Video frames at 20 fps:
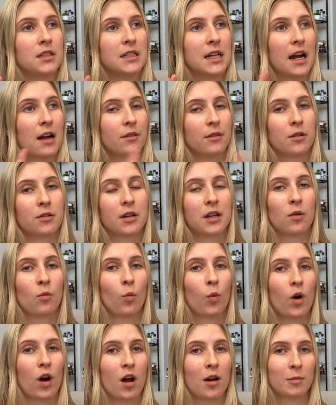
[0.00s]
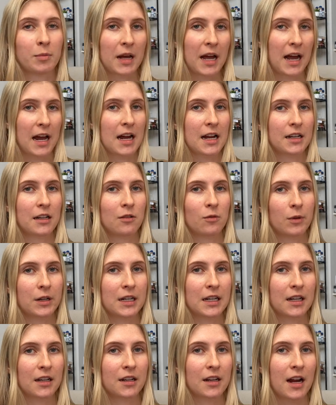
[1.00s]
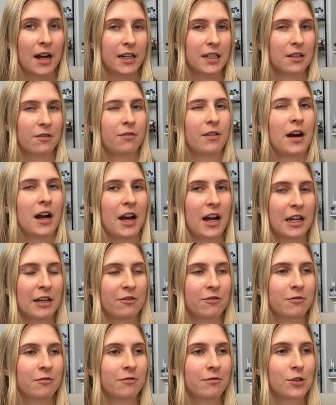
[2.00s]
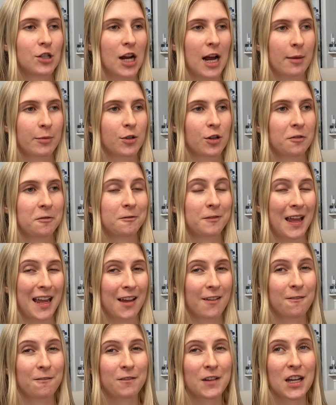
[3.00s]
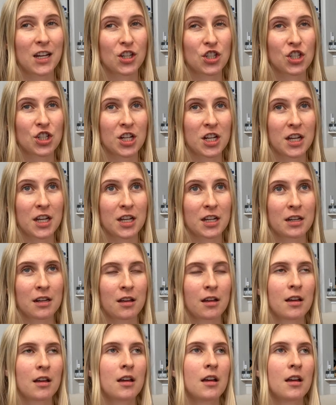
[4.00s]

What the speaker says: downloading Wattpad and reading a 95 chapter fanfiction.